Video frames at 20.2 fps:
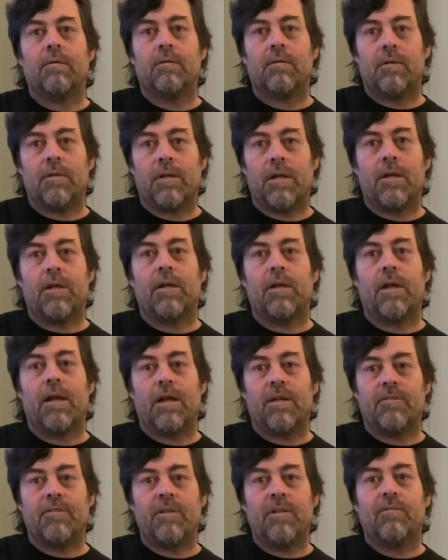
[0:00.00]
got a
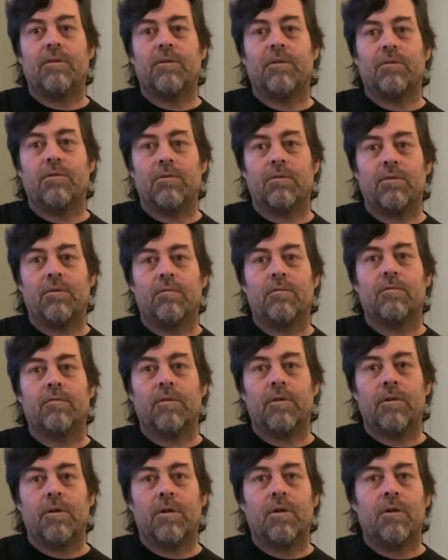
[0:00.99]
nice even groove.
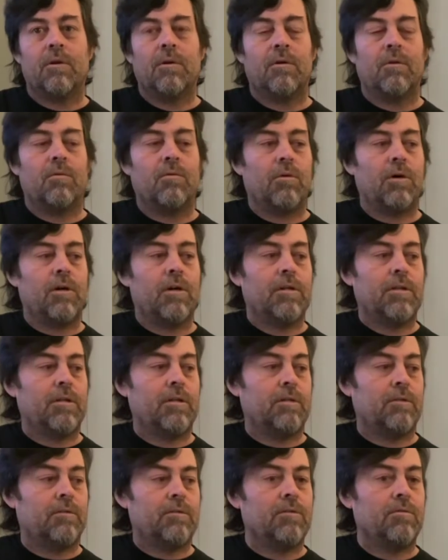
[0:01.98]
1,
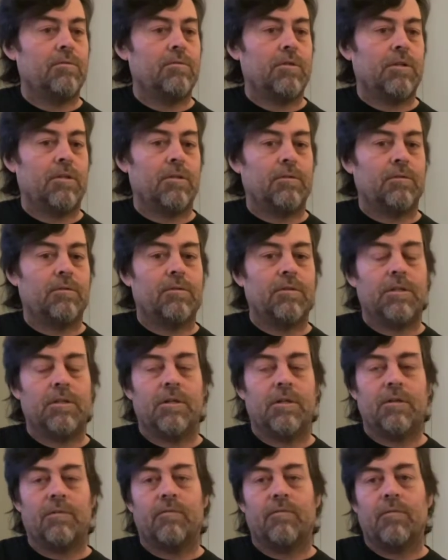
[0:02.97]
2, 3,
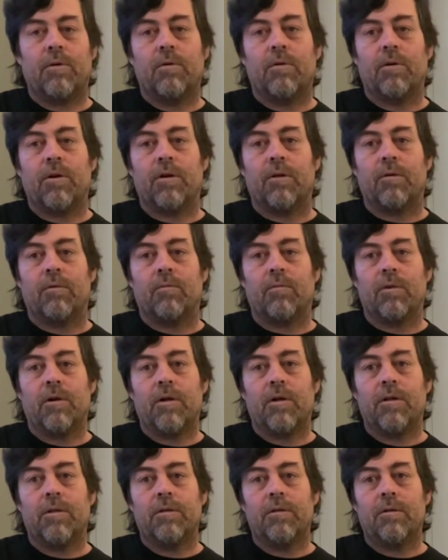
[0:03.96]
and 4, and
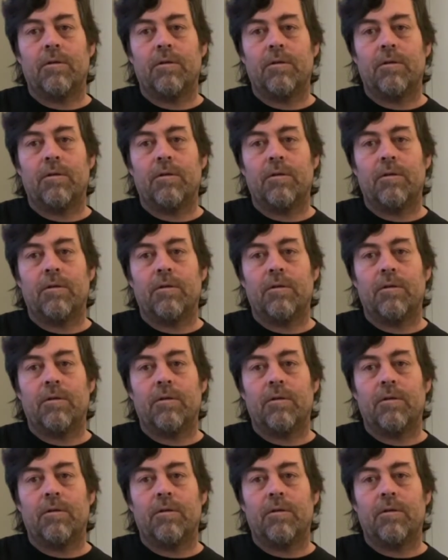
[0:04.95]
1,